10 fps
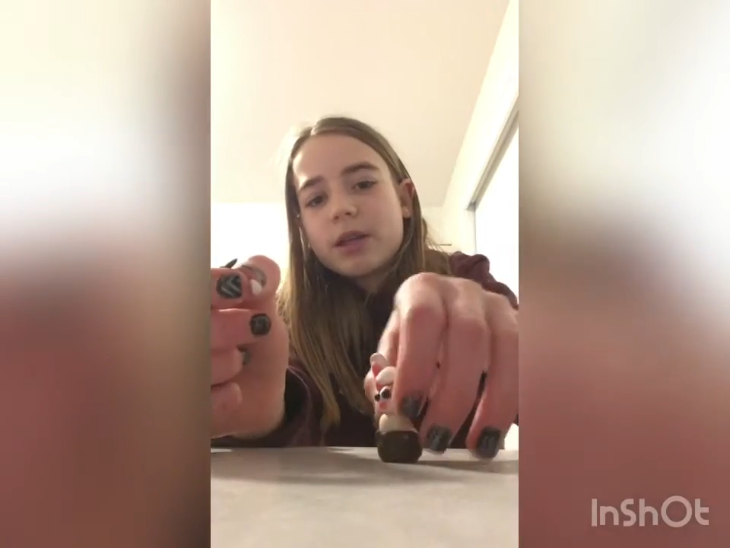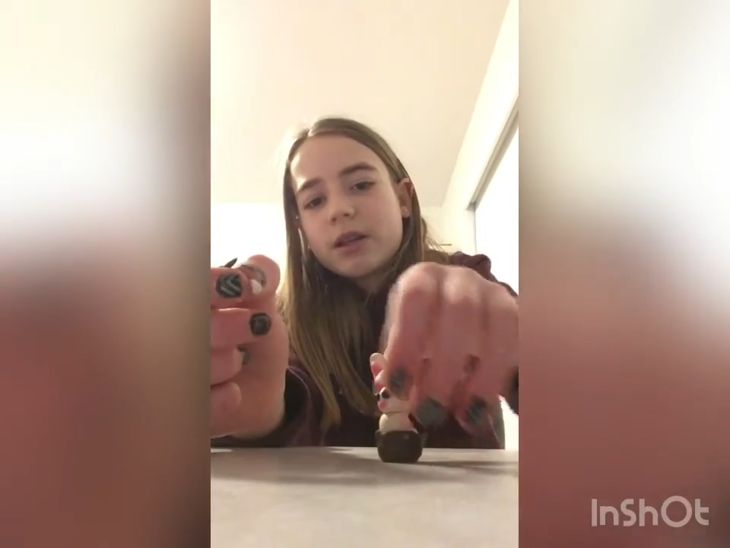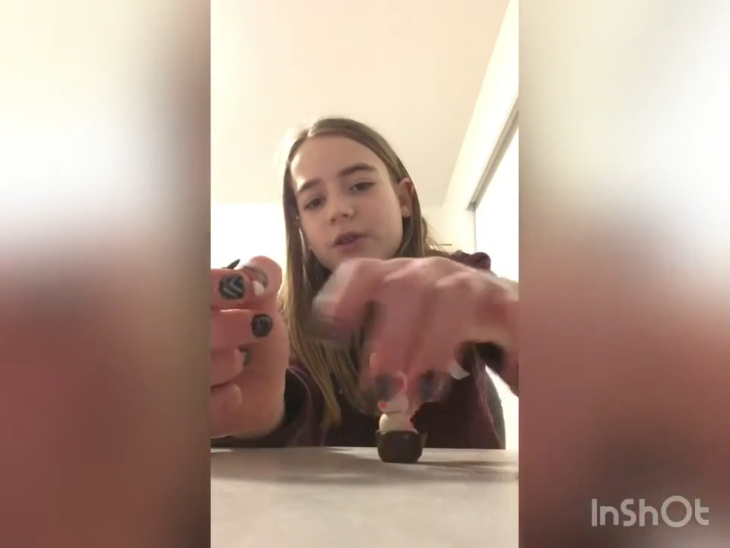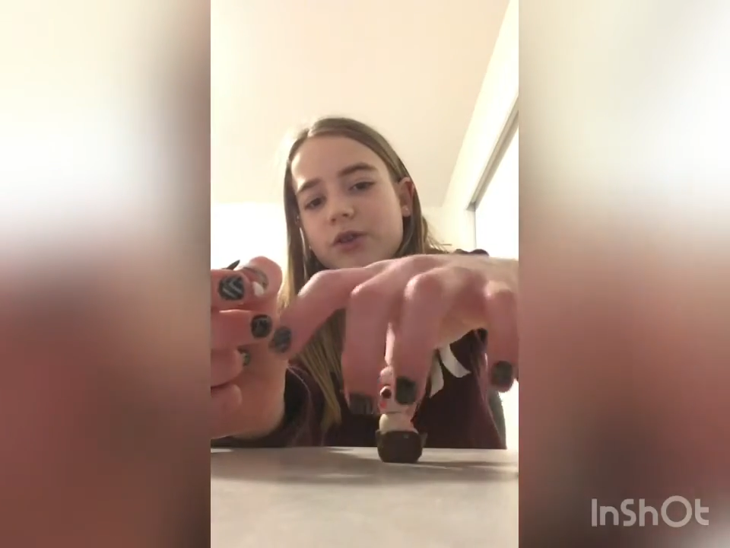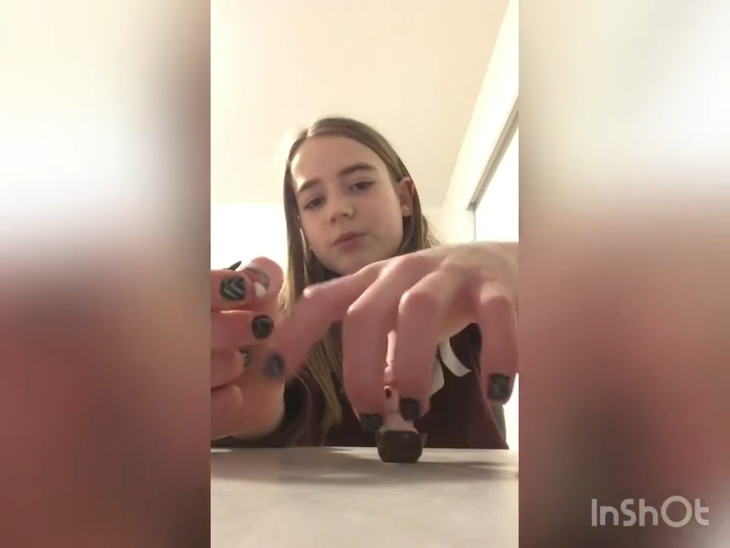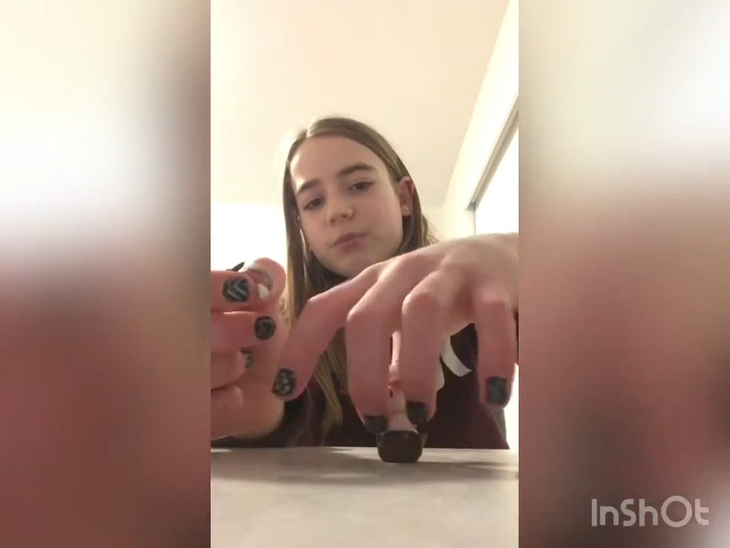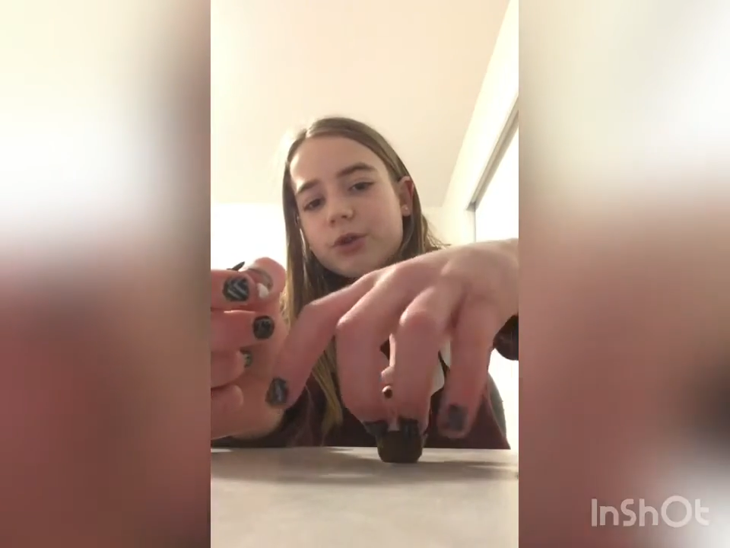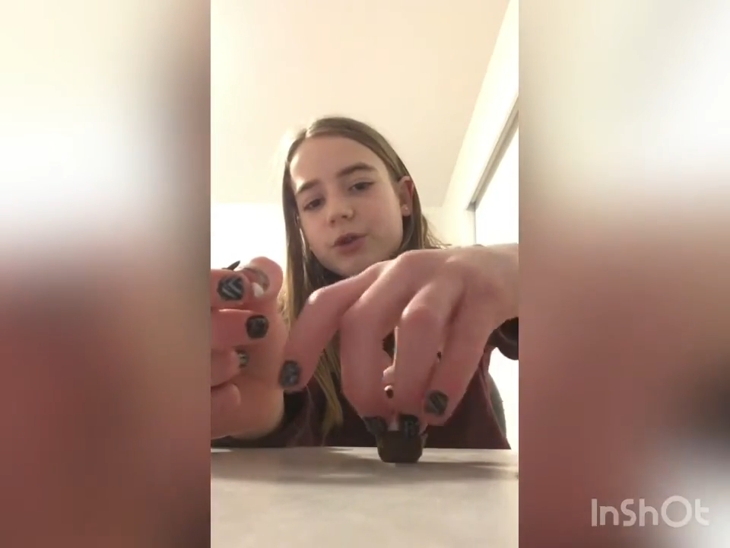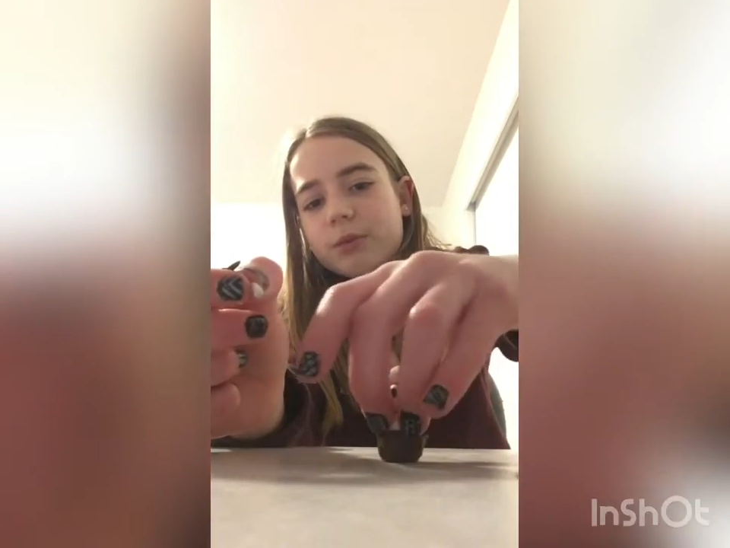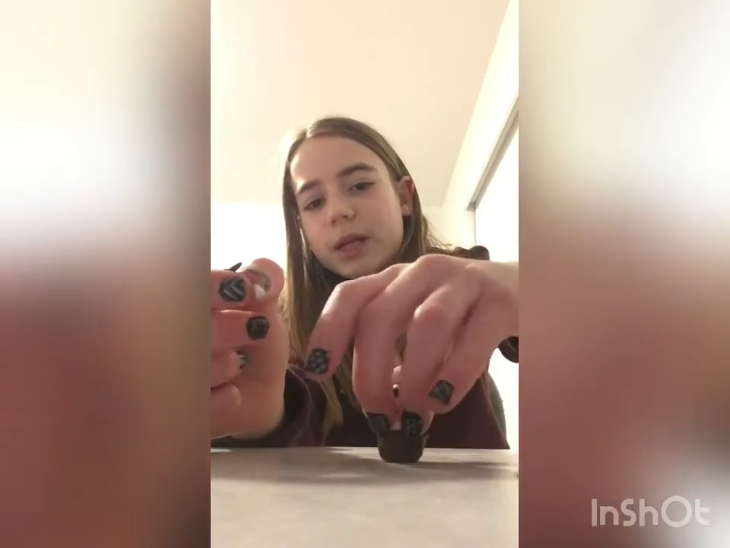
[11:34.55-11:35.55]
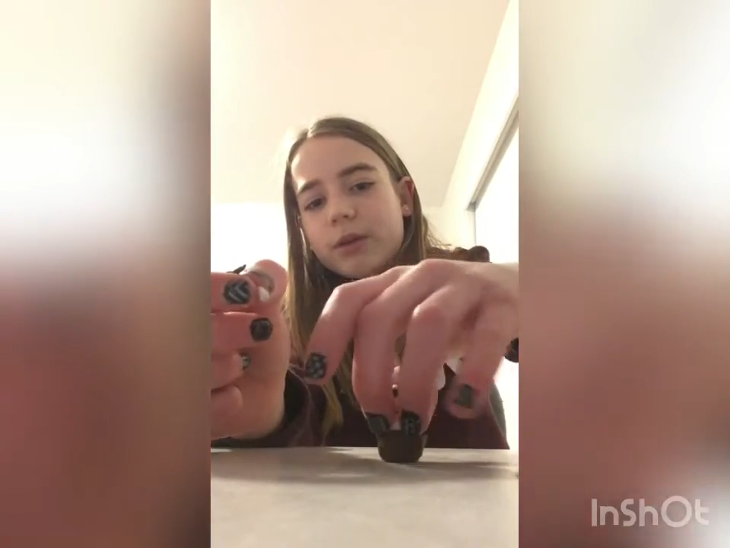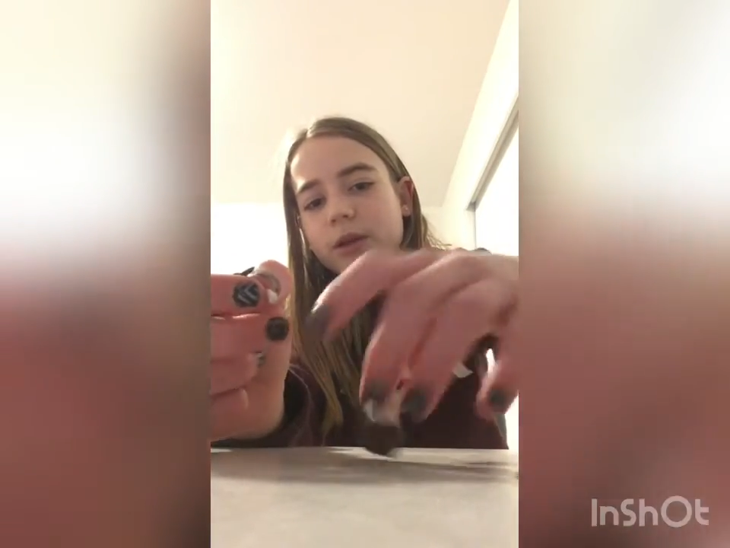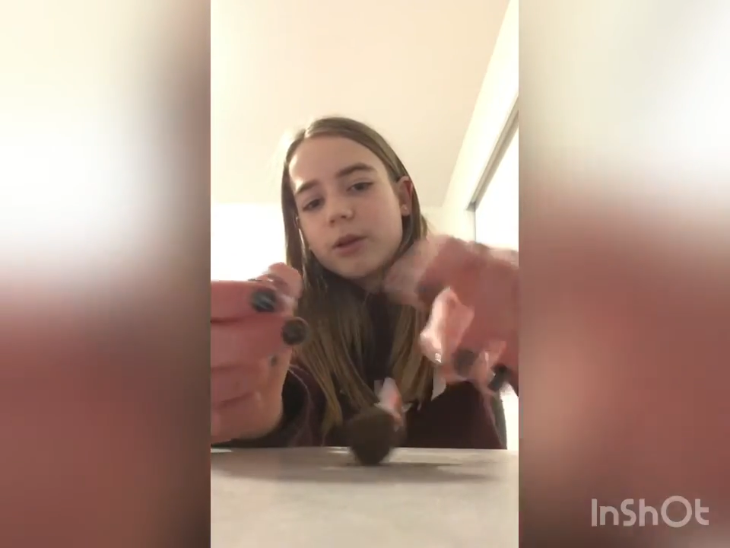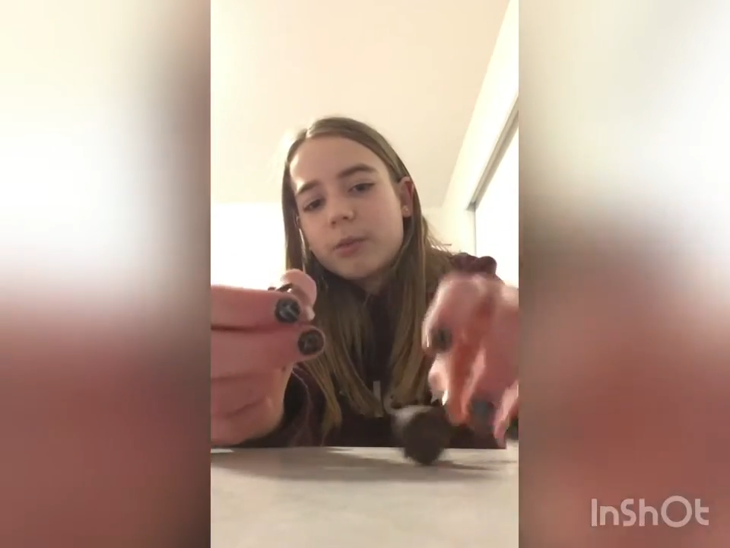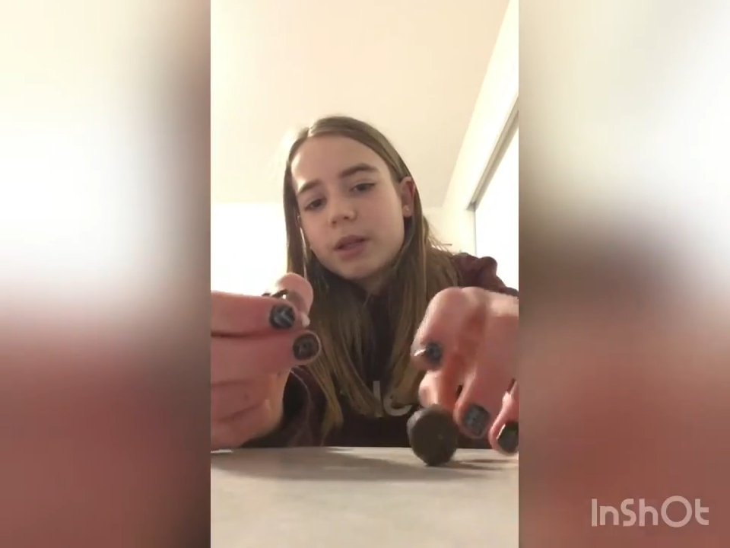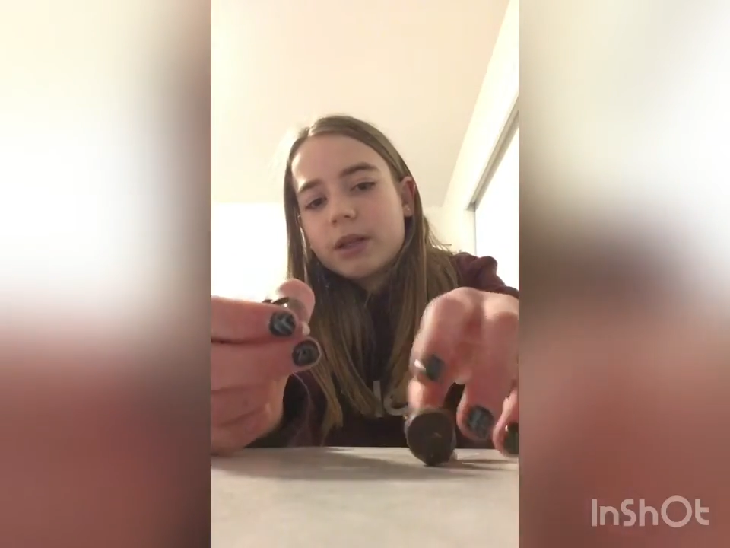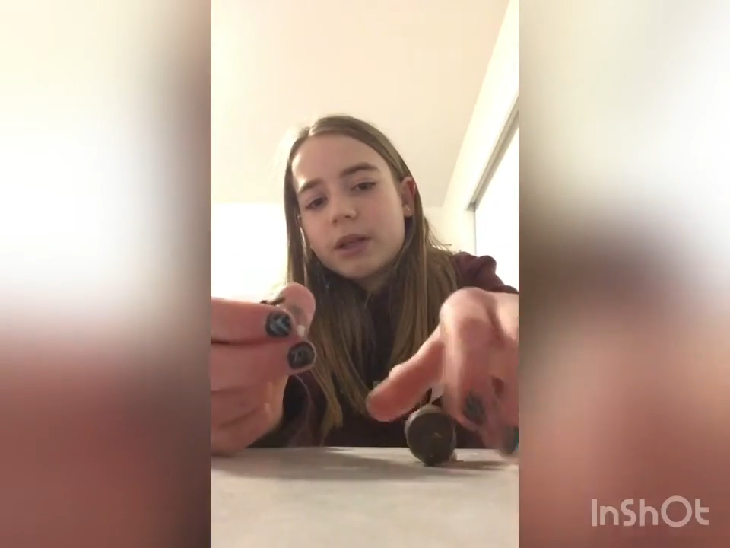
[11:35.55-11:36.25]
like just push him down a little bit,